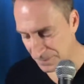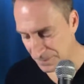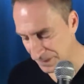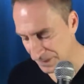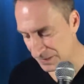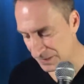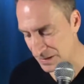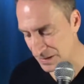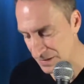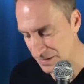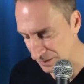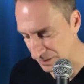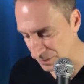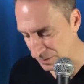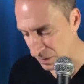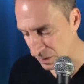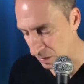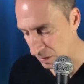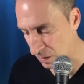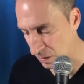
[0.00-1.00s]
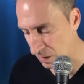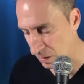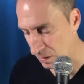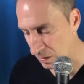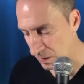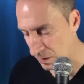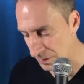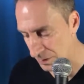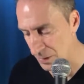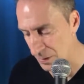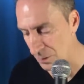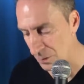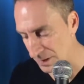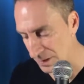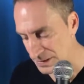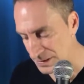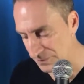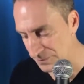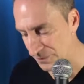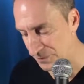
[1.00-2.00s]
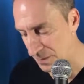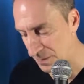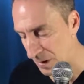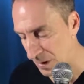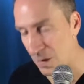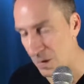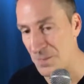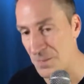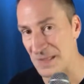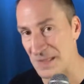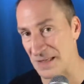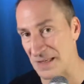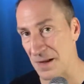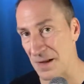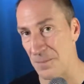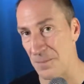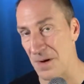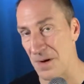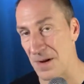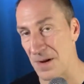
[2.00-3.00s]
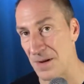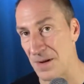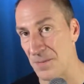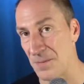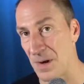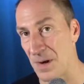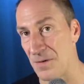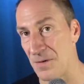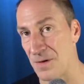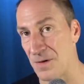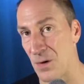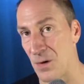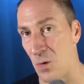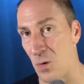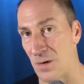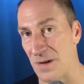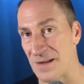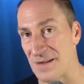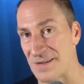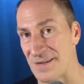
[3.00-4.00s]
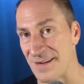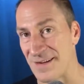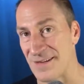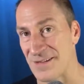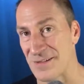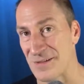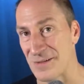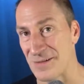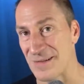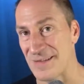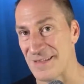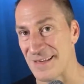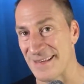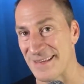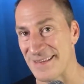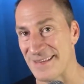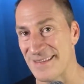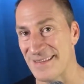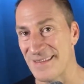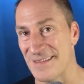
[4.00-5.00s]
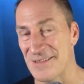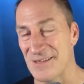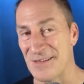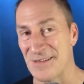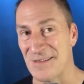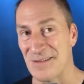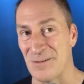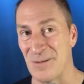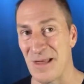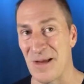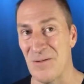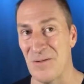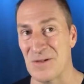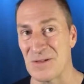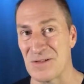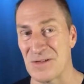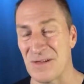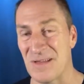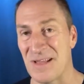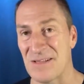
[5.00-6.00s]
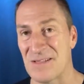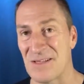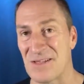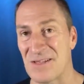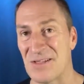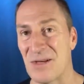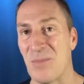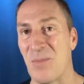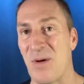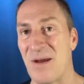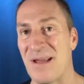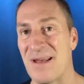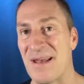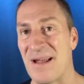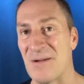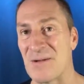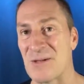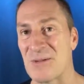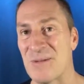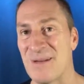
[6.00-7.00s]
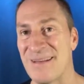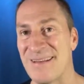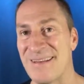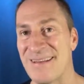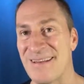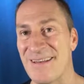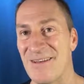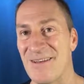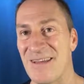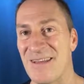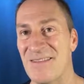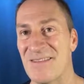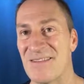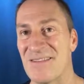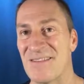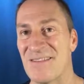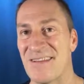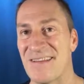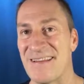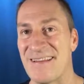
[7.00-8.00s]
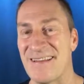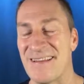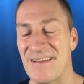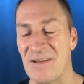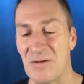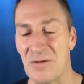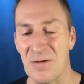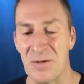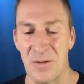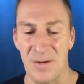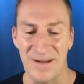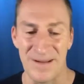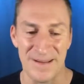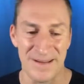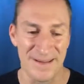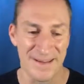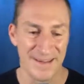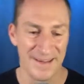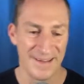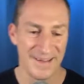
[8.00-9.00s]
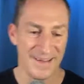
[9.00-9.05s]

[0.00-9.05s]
I think you could call, or no, what is it from? Oh, I'm mixing up my recordings I used to listen to. That's a subway announcement in the city in New York.